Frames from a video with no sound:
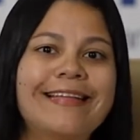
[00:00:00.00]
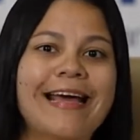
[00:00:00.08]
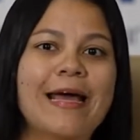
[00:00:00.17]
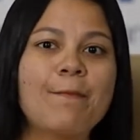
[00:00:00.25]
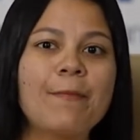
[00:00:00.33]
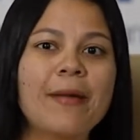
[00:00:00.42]

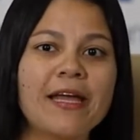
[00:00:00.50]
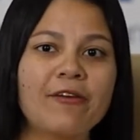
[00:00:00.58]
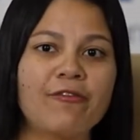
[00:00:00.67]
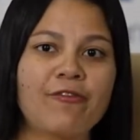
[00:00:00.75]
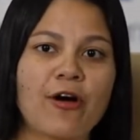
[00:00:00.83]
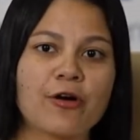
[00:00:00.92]
the
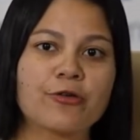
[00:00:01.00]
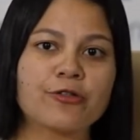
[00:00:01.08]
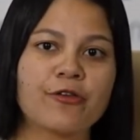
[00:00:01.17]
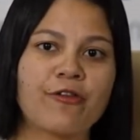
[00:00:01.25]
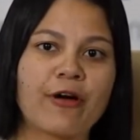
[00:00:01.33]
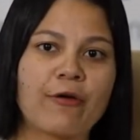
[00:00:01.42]
main
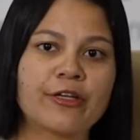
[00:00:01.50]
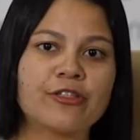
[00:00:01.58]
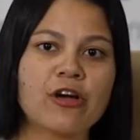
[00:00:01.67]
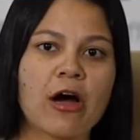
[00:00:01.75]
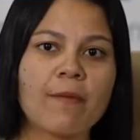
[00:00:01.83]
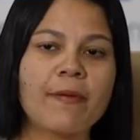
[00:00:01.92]
focus of our
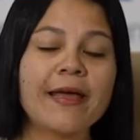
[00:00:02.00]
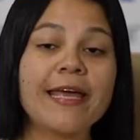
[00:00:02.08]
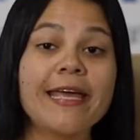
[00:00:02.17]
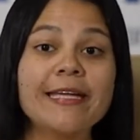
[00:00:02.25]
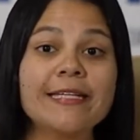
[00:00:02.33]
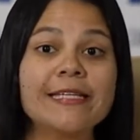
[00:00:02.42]
job
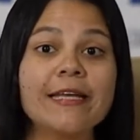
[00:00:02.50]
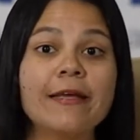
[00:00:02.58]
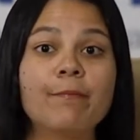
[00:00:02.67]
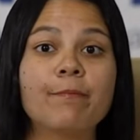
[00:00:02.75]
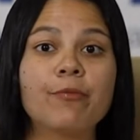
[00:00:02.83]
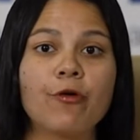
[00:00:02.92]
is
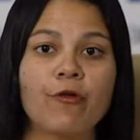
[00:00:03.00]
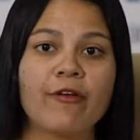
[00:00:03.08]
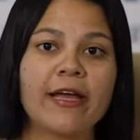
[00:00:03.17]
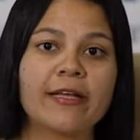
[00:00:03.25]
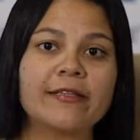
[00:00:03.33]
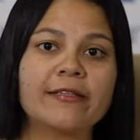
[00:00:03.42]

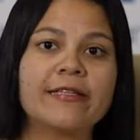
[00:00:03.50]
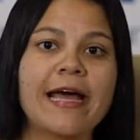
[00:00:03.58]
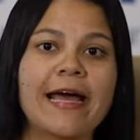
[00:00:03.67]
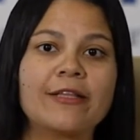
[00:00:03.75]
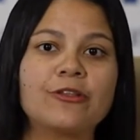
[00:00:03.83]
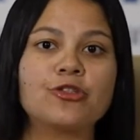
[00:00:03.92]
improving
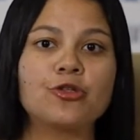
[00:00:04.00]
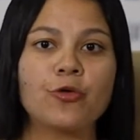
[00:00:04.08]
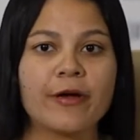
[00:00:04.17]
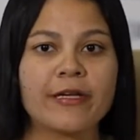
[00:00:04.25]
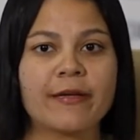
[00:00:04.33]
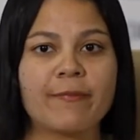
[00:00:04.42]
the
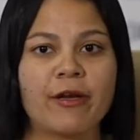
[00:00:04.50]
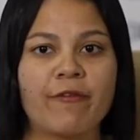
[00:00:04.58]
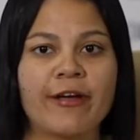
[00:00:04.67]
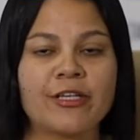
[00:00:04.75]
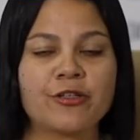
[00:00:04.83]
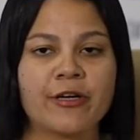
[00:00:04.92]
tourism
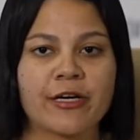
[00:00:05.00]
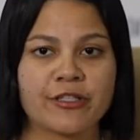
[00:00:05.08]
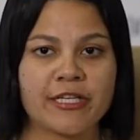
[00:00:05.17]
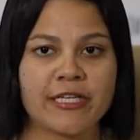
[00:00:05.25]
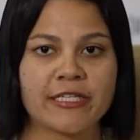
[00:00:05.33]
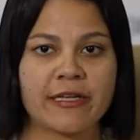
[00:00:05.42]
innovation
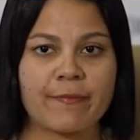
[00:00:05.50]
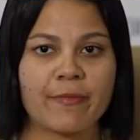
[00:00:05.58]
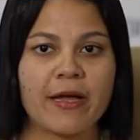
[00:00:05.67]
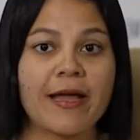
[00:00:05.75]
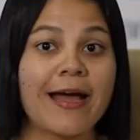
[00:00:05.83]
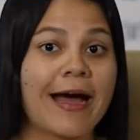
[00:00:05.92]

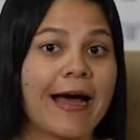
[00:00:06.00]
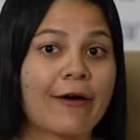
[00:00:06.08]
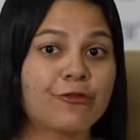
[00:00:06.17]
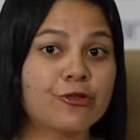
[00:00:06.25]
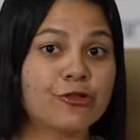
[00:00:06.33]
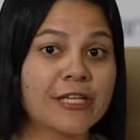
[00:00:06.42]
ecosystem. I
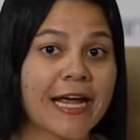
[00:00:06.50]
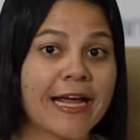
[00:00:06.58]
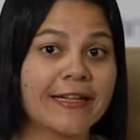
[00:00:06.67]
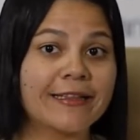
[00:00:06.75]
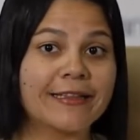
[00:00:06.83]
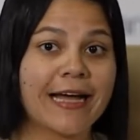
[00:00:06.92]
have to
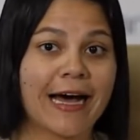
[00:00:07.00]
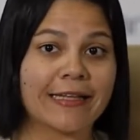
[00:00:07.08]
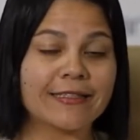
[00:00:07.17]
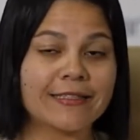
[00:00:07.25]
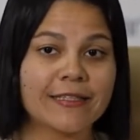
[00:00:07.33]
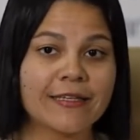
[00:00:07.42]
say
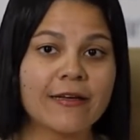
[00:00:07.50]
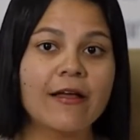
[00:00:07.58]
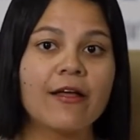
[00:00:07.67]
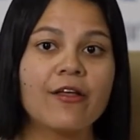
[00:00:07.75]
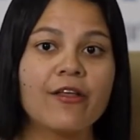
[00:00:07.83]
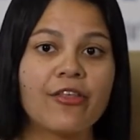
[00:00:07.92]
that
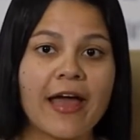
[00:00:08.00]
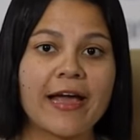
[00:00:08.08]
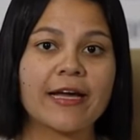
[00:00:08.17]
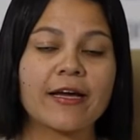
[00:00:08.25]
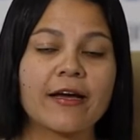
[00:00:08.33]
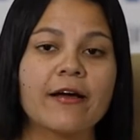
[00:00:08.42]

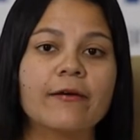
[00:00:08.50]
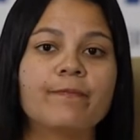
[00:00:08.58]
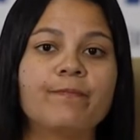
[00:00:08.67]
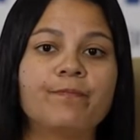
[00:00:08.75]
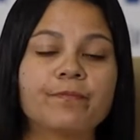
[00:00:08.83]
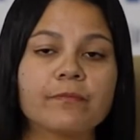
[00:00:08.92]
thanks
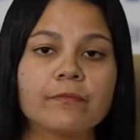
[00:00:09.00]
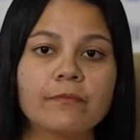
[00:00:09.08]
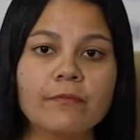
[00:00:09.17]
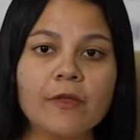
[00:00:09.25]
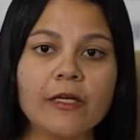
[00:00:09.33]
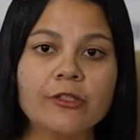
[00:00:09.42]

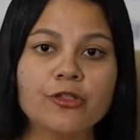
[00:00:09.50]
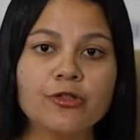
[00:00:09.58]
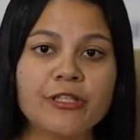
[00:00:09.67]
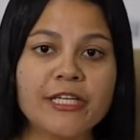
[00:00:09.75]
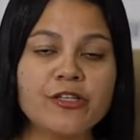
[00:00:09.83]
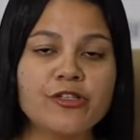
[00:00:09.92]

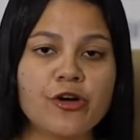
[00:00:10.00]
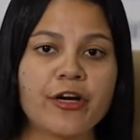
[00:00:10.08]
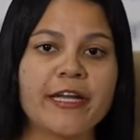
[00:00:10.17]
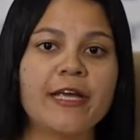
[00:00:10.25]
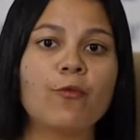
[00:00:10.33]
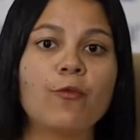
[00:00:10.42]
to this
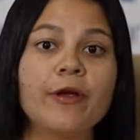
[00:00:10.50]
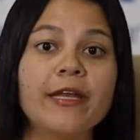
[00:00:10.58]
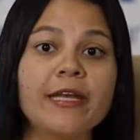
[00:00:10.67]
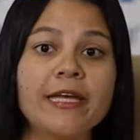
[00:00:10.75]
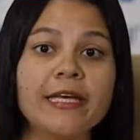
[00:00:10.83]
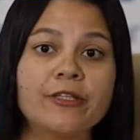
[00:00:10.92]
journey, we
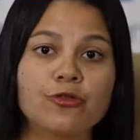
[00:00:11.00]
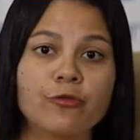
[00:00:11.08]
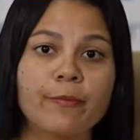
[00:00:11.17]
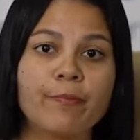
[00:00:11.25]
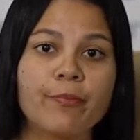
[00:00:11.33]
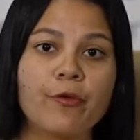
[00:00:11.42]
need
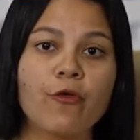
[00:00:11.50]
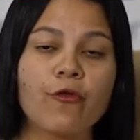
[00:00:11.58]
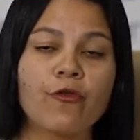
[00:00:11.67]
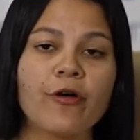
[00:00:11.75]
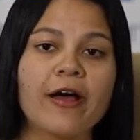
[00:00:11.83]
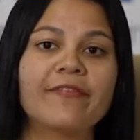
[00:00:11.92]
to
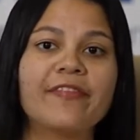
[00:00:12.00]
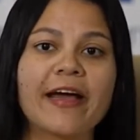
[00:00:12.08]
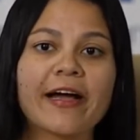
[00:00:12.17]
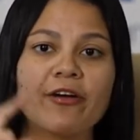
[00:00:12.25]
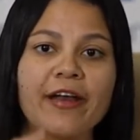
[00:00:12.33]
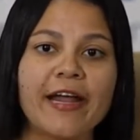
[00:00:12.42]
improve
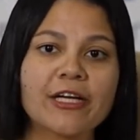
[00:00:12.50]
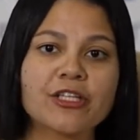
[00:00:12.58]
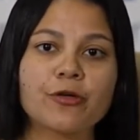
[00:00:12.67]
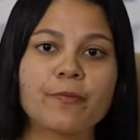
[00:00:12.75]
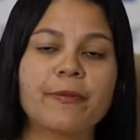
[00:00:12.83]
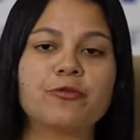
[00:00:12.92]
the connection